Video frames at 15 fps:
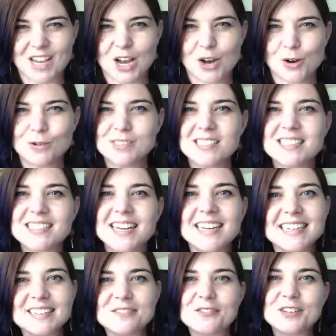Who's
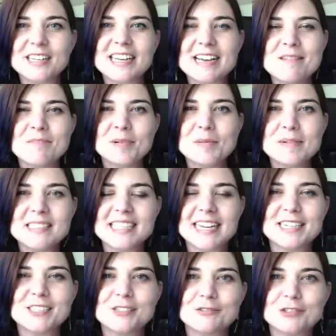excited for the
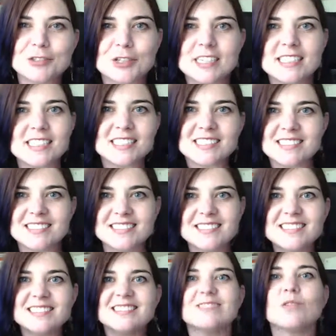implementation retreat?
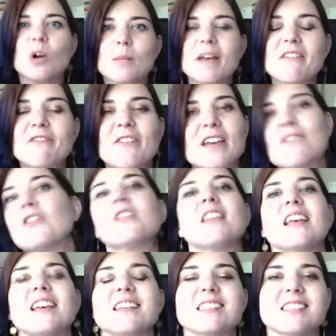One of my favorite
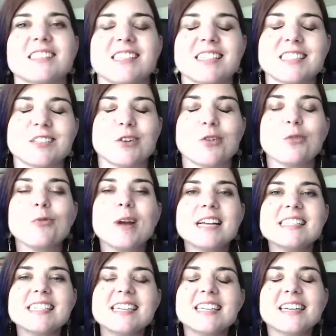things. It's
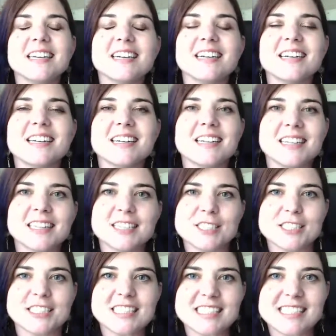crazy
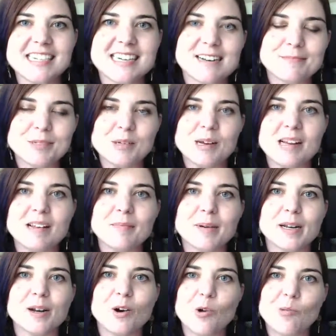logistics leading up to it,
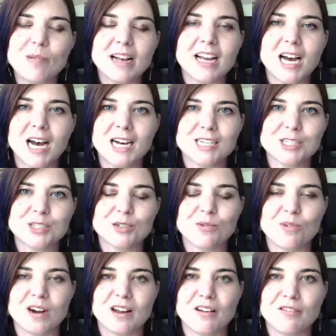but oh my gosh,
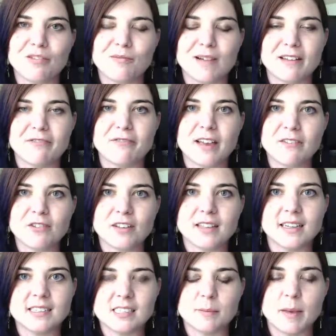one of my favorite
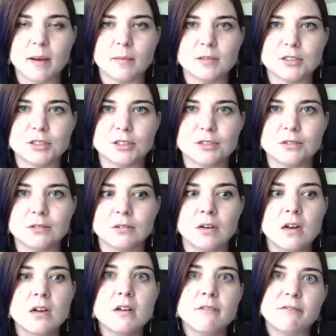things to be able to
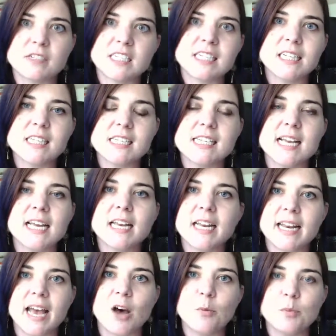facilitate
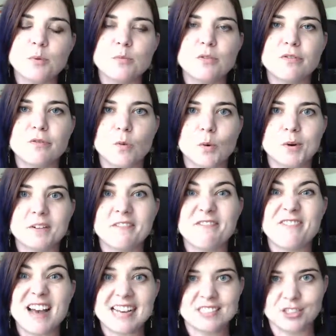and help you move forward
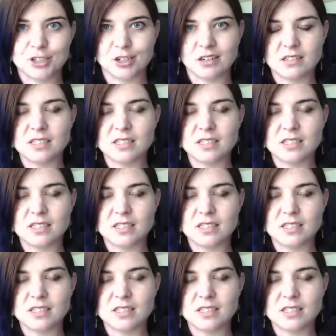faster.